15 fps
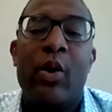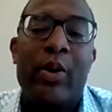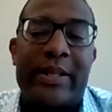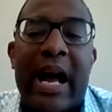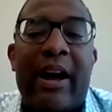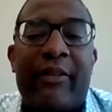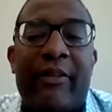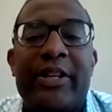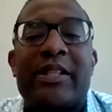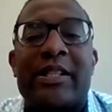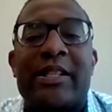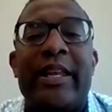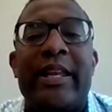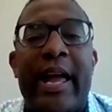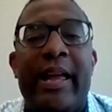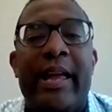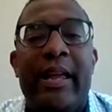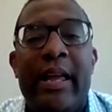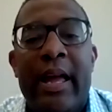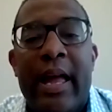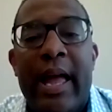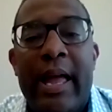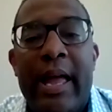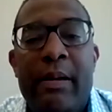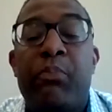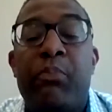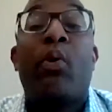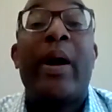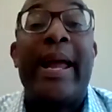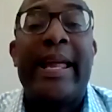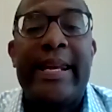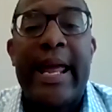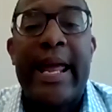It's obviously a brand